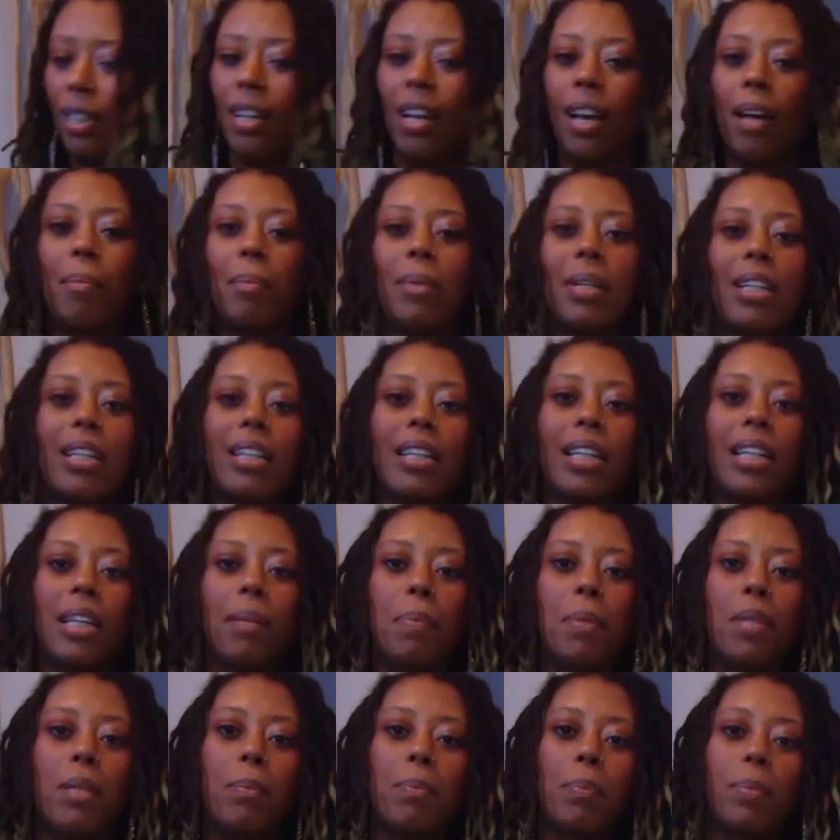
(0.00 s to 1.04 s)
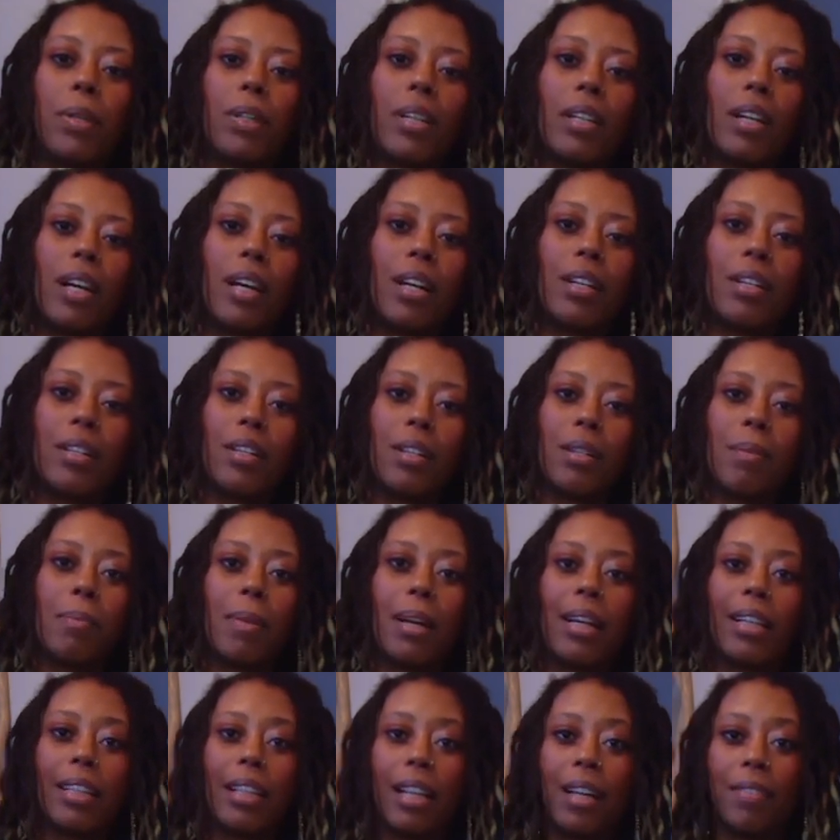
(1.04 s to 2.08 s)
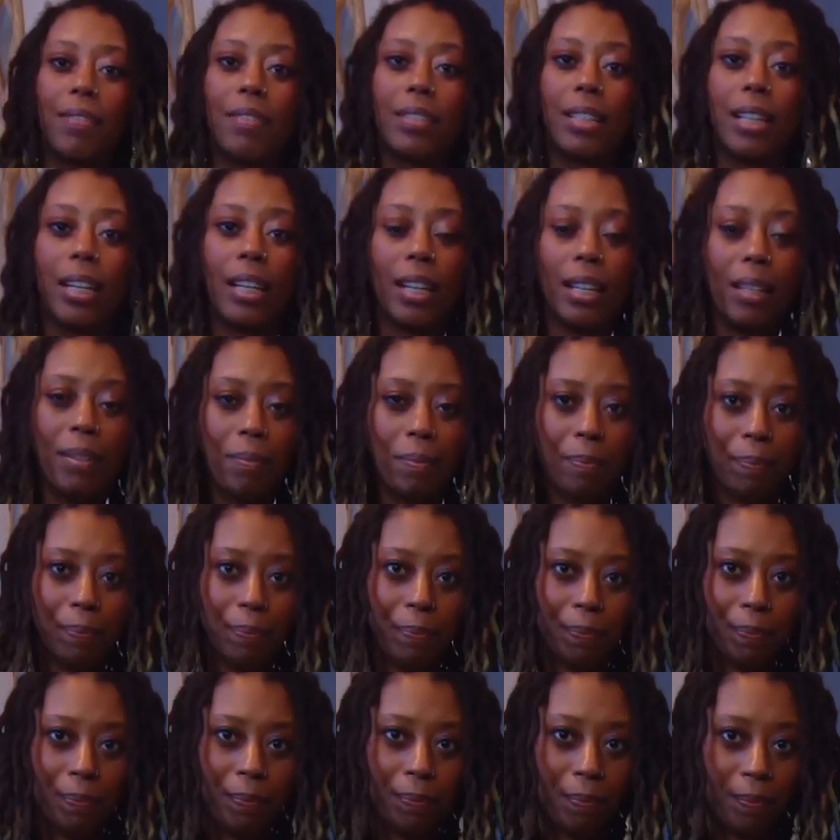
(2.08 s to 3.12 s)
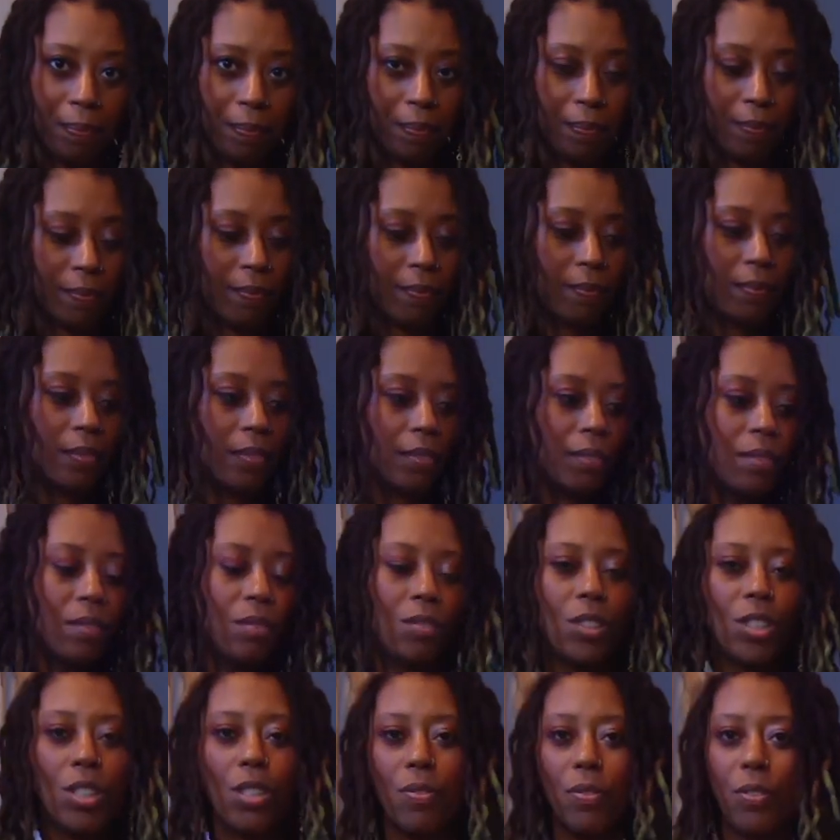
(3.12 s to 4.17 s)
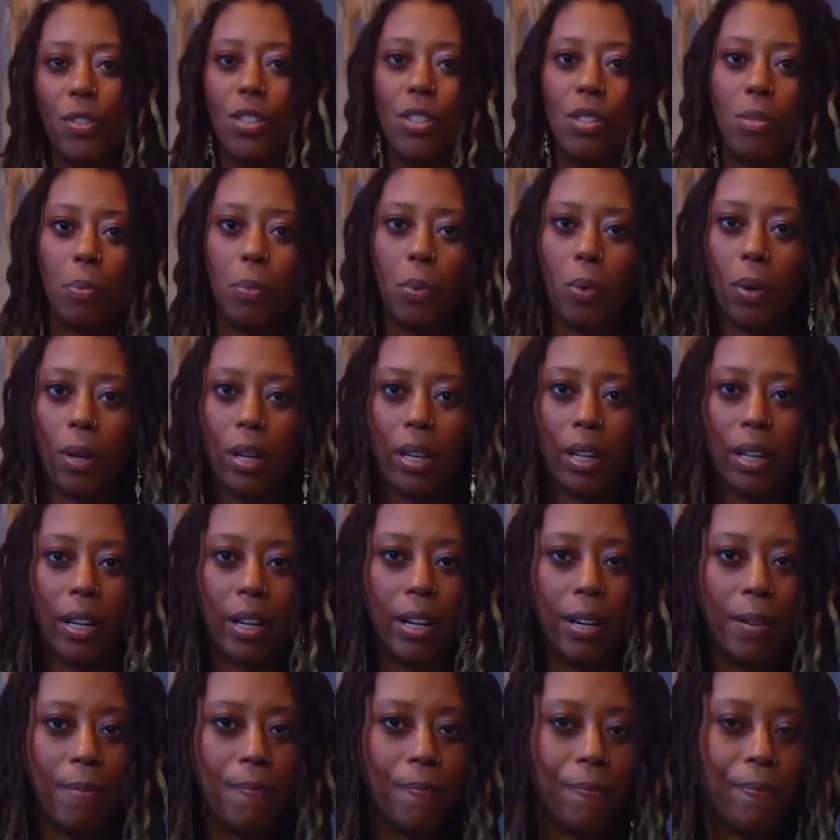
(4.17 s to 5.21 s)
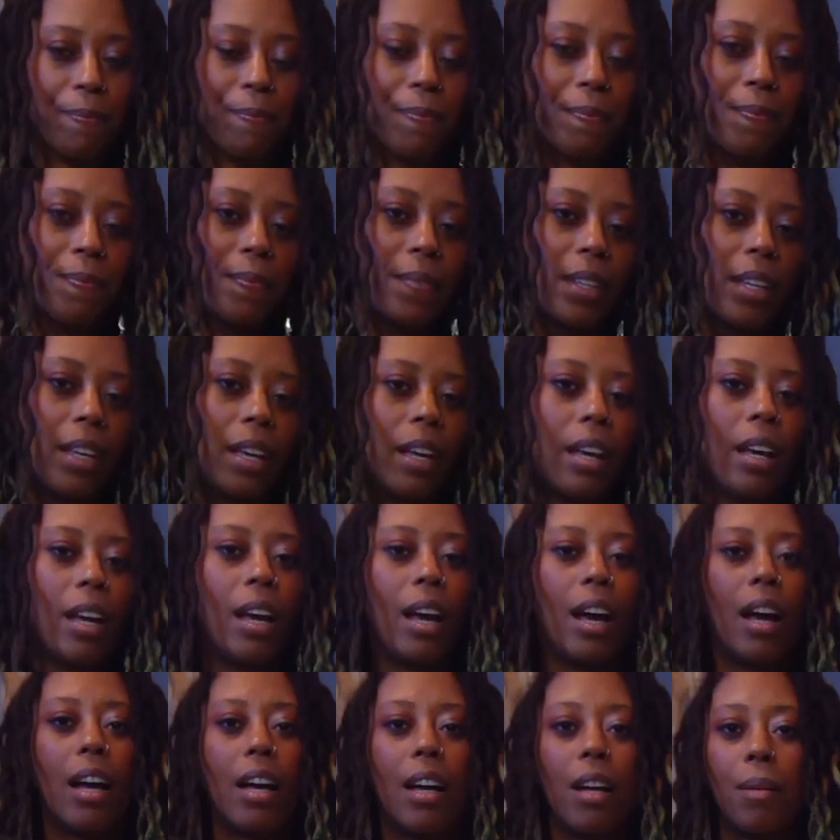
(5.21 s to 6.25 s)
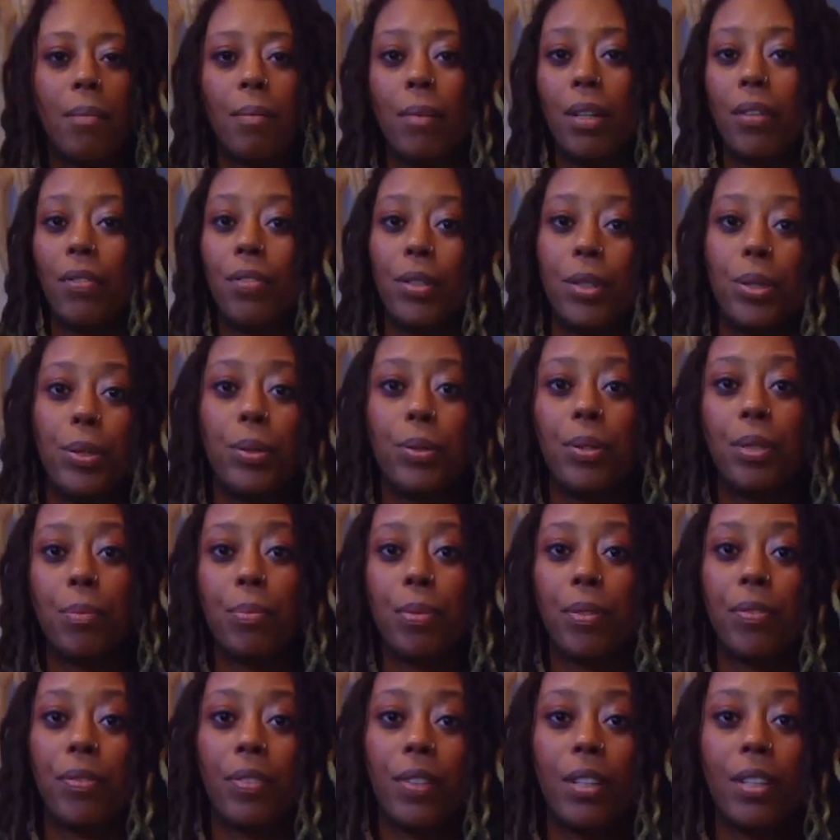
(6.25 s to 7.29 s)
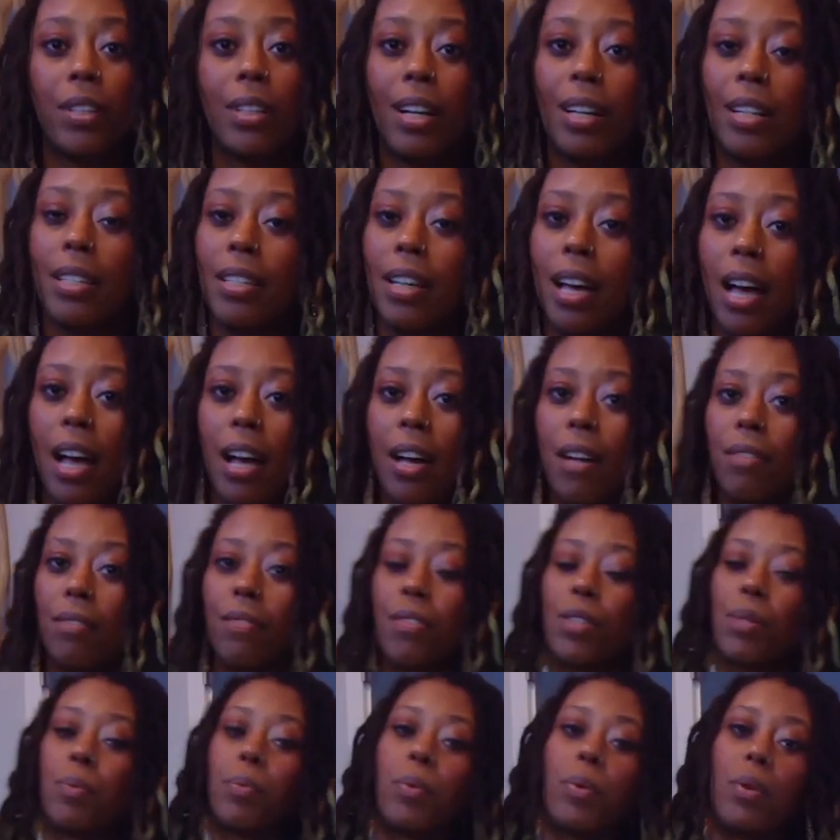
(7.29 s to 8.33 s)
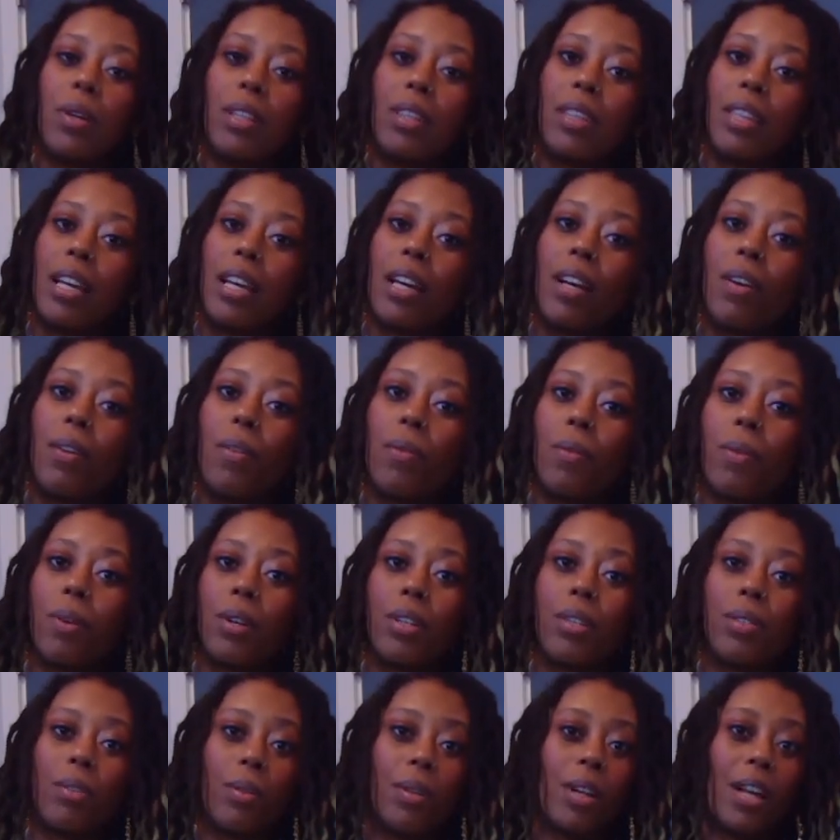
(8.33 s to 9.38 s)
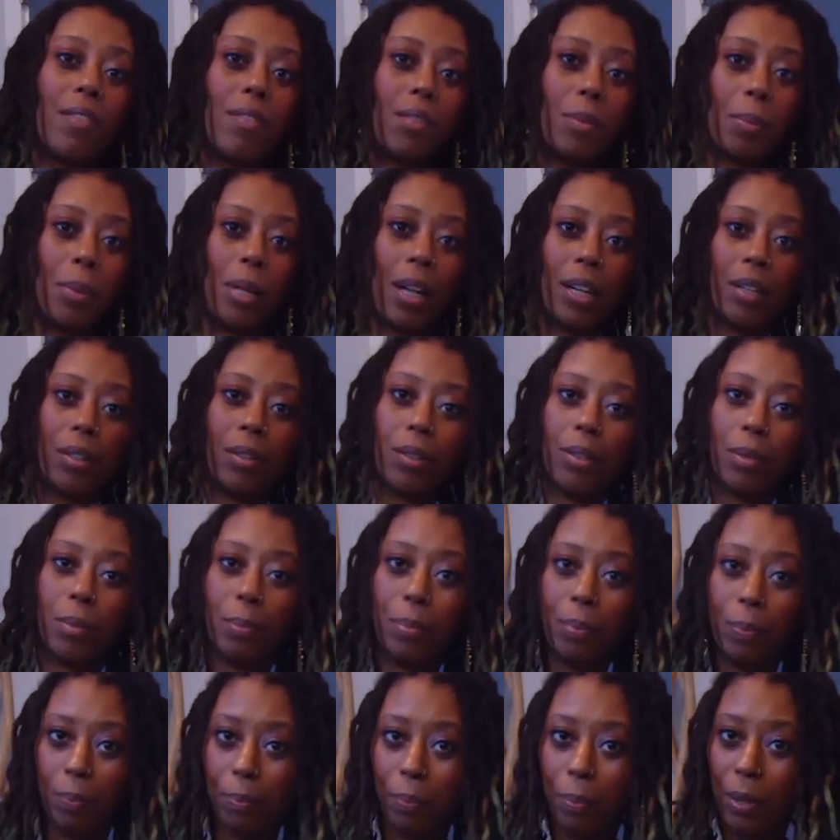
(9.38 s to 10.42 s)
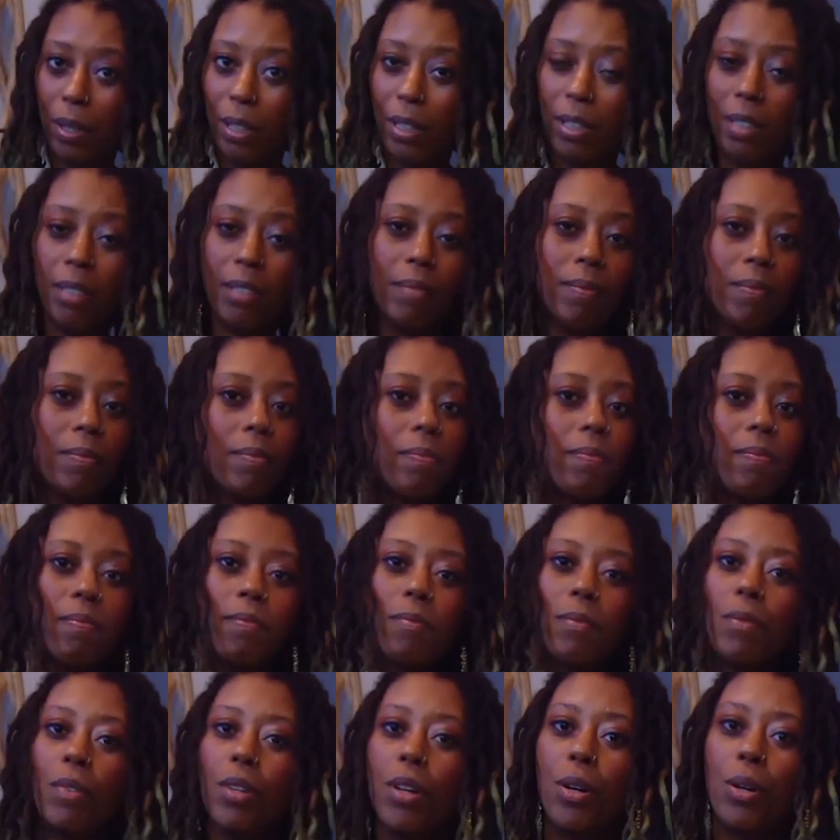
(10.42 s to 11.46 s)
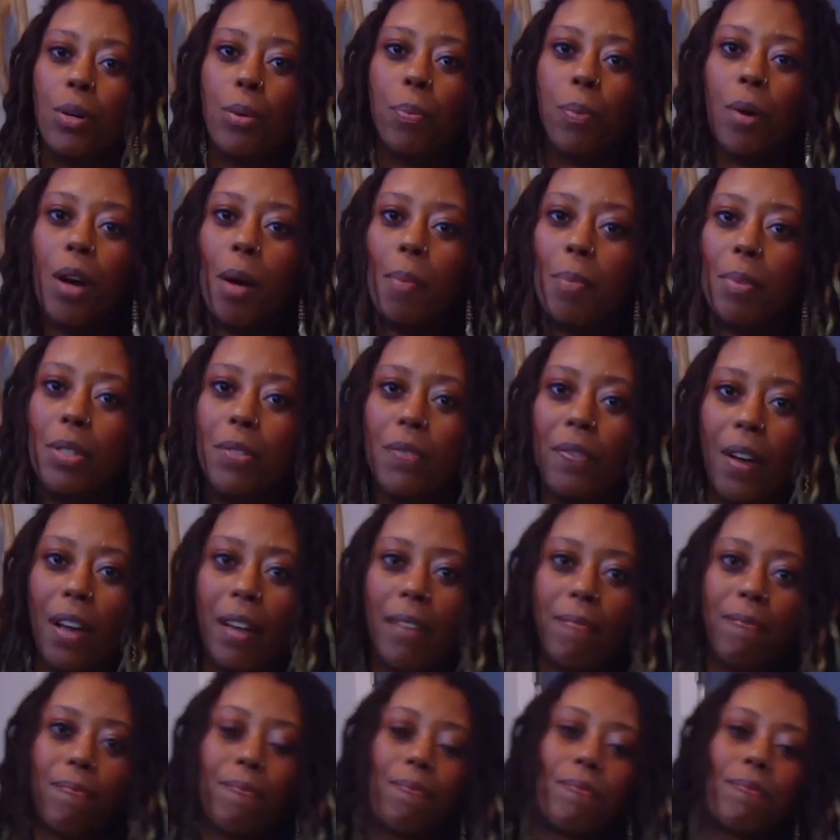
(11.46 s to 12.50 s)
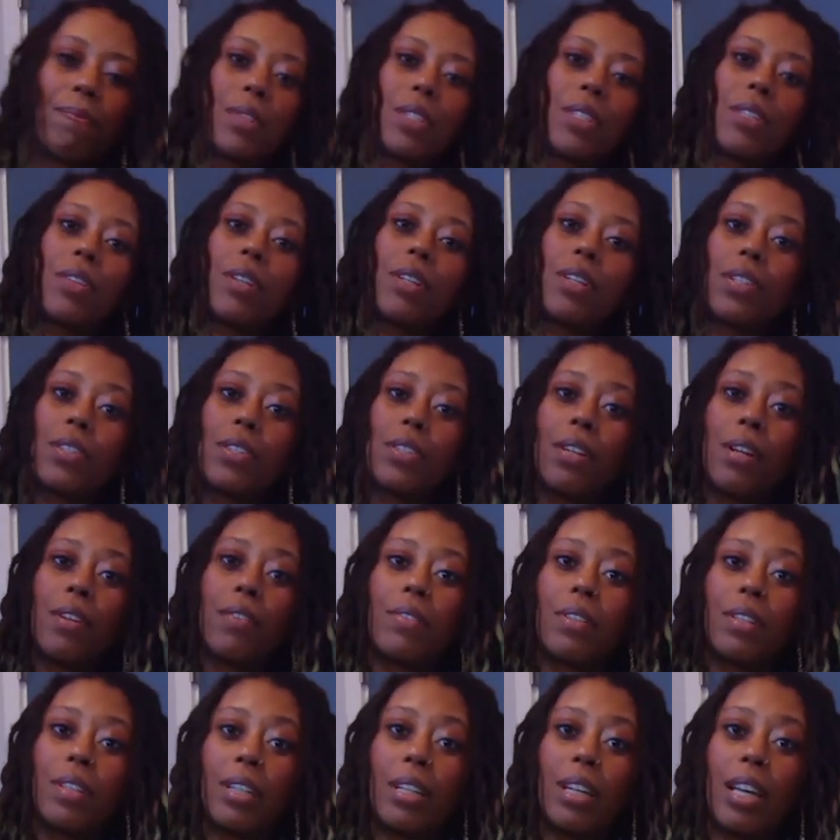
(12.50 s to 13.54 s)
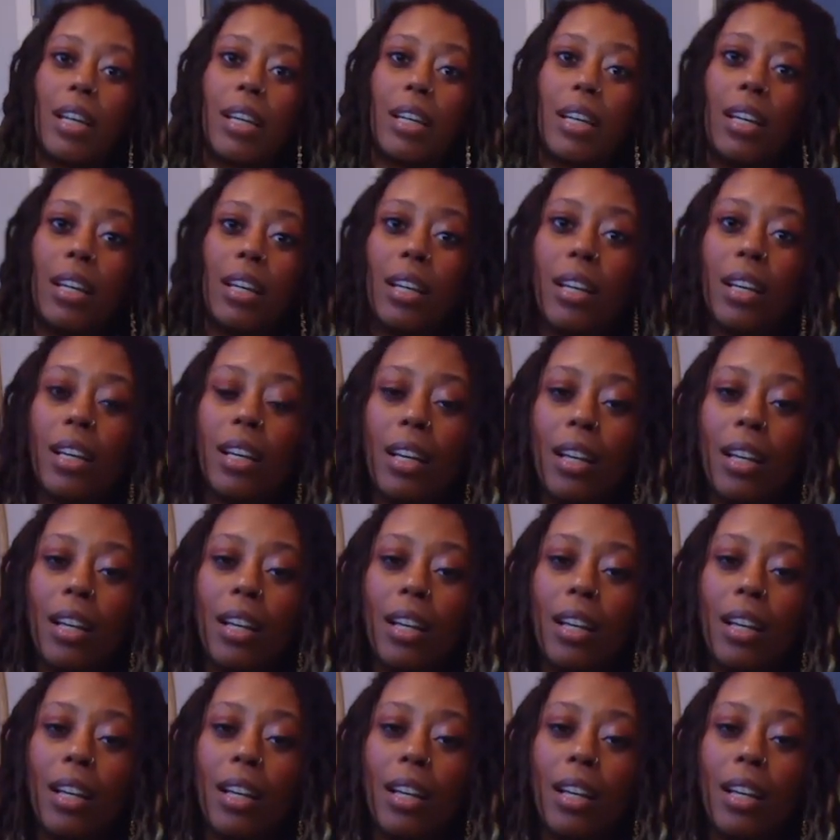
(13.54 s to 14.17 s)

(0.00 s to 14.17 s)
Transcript: I'm going to keep the book under my left knee, just for support here. If you would prefer not to have support there, or you don't have a block or a book, no problem, is fine. As long as you're not feeling any